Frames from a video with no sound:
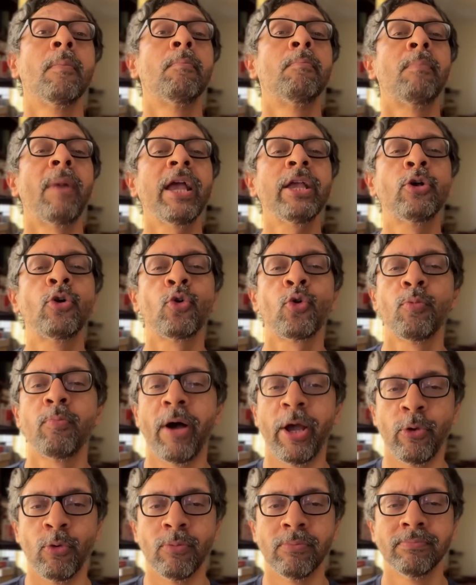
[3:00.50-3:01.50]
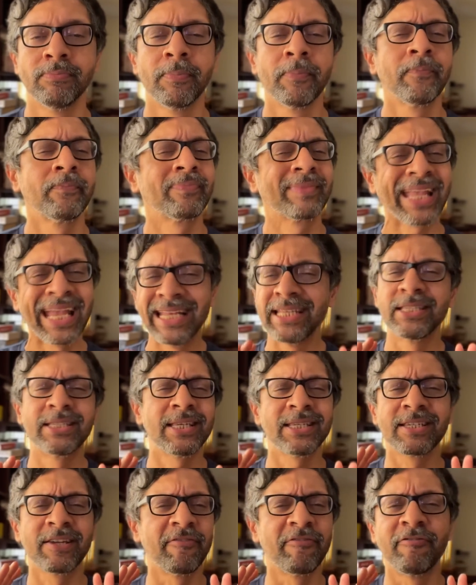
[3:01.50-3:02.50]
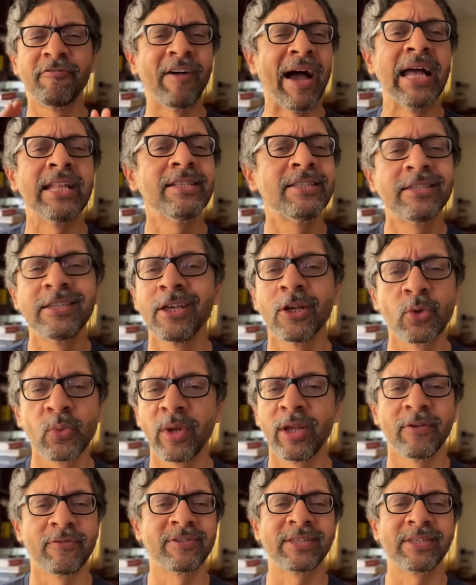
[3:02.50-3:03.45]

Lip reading: microbiome. It's just a fancier way of